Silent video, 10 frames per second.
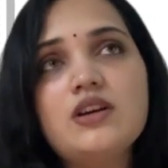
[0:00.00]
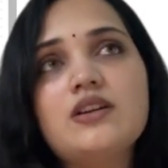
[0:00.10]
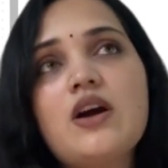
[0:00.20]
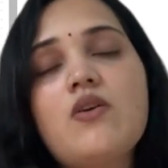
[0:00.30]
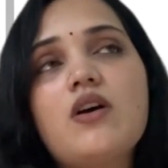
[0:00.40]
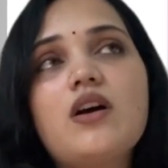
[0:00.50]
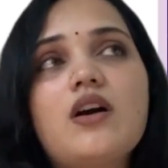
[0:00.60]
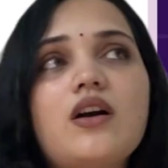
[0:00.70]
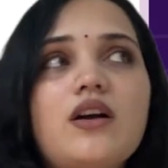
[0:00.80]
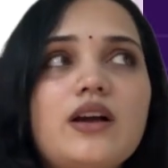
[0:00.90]
Now,
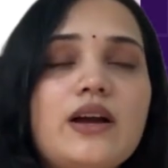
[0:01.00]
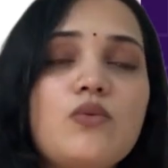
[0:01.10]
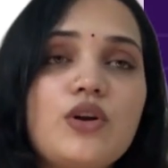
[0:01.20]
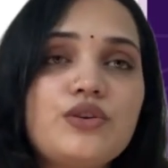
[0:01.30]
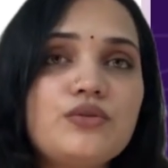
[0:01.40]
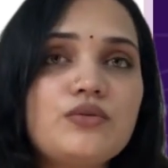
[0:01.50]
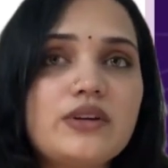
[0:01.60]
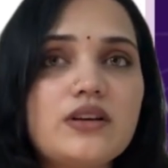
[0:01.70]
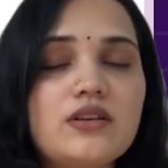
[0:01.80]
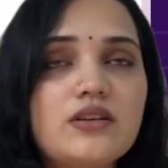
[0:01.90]
I want to
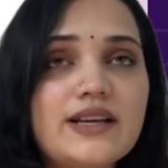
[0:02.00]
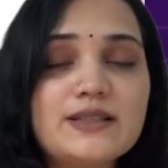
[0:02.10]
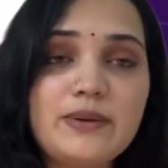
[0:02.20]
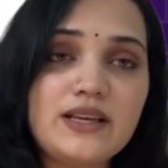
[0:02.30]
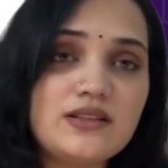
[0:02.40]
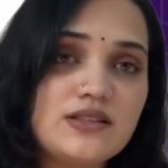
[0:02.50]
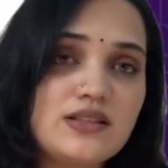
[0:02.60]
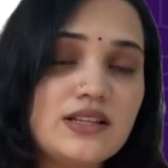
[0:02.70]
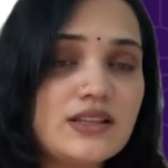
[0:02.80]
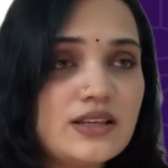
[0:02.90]
explain
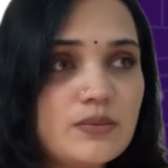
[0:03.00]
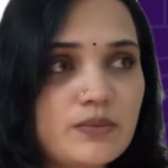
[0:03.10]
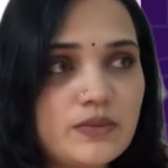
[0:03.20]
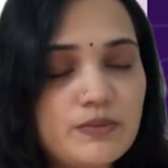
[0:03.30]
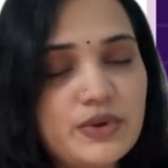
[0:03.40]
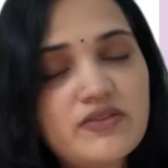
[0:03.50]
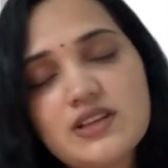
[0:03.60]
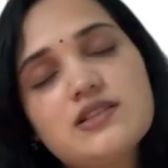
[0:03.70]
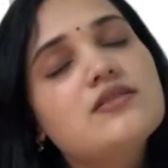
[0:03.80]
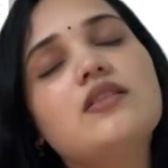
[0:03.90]
this. In the
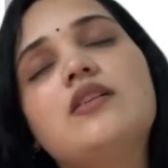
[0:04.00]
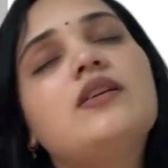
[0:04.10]
previous